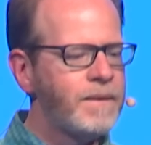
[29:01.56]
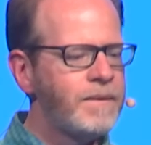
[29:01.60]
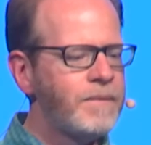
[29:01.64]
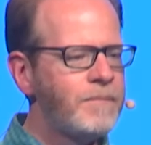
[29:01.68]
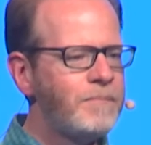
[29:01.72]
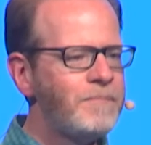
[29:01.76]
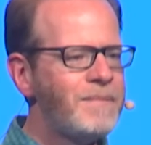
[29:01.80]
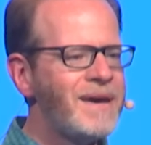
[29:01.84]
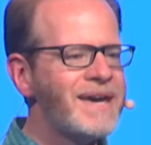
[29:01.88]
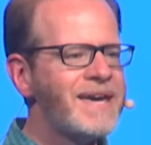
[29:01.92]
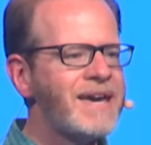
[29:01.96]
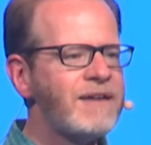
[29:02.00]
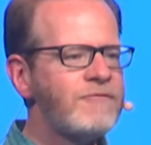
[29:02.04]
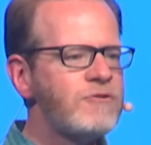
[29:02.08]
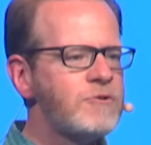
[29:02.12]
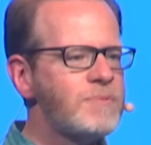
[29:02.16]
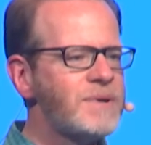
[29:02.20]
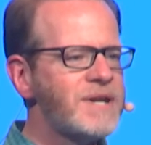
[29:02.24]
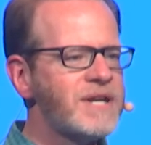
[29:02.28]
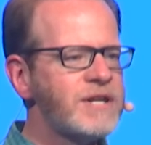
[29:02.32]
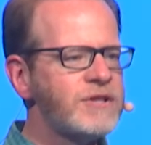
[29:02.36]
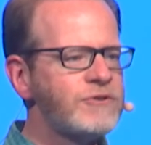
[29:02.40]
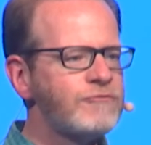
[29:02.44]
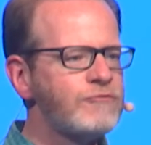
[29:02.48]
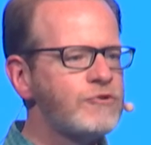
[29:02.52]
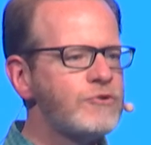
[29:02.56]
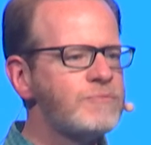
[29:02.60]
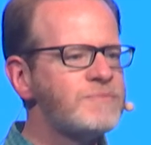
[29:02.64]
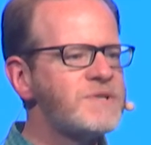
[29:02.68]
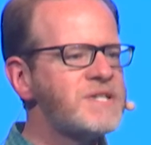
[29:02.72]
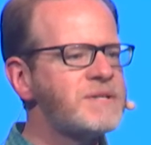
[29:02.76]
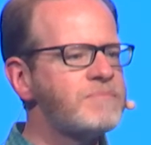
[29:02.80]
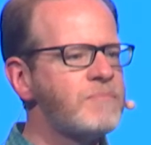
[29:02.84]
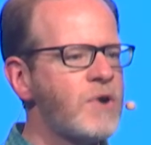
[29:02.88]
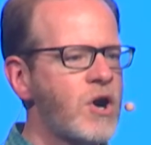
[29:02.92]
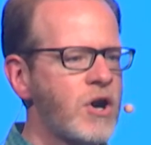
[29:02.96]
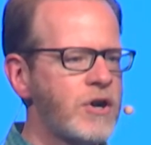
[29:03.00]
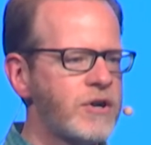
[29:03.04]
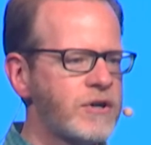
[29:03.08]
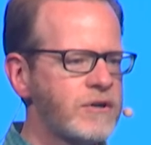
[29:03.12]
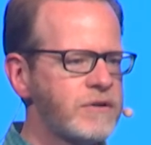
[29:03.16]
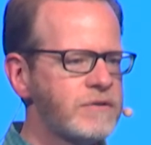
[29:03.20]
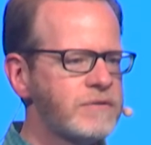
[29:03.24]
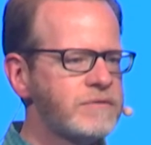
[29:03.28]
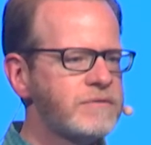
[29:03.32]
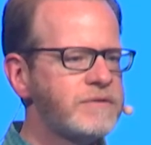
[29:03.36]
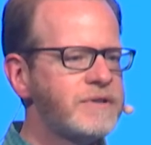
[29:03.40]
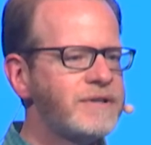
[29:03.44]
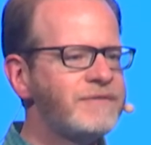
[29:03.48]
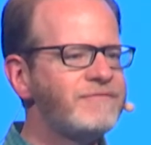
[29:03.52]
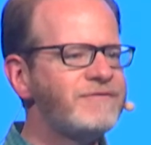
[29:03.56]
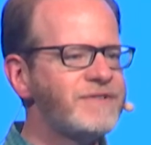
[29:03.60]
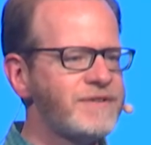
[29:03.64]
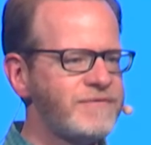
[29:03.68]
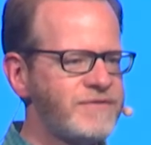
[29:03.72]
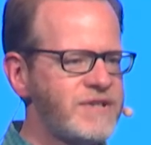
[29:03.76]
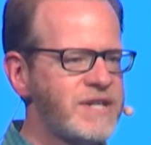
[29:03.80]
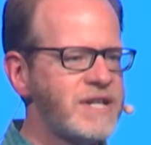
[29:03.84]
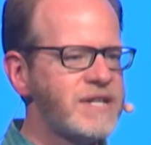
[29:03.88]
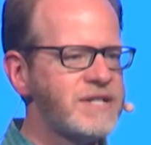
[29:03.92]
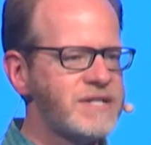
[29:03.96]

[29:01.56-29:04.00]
Make everybody in the room smarter in 15